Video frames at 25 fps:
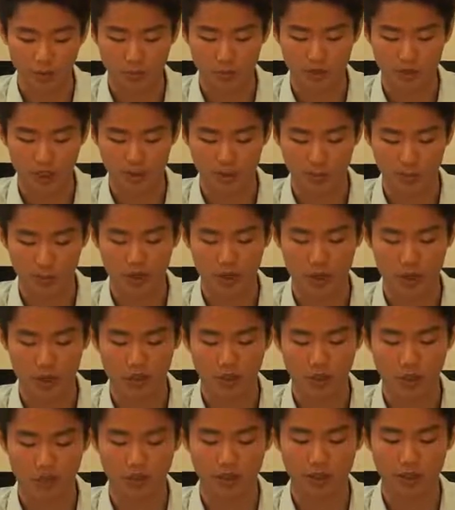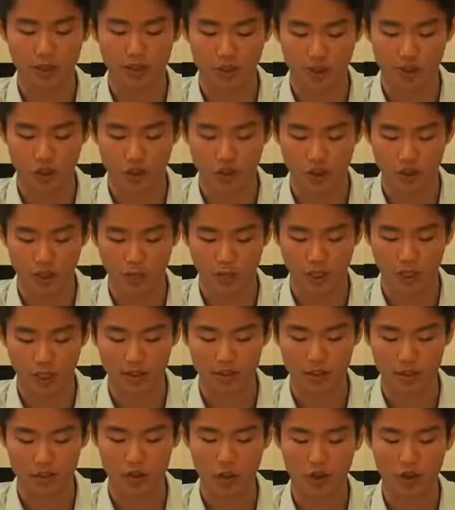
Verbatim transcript: diaspora, of divergent drumlines,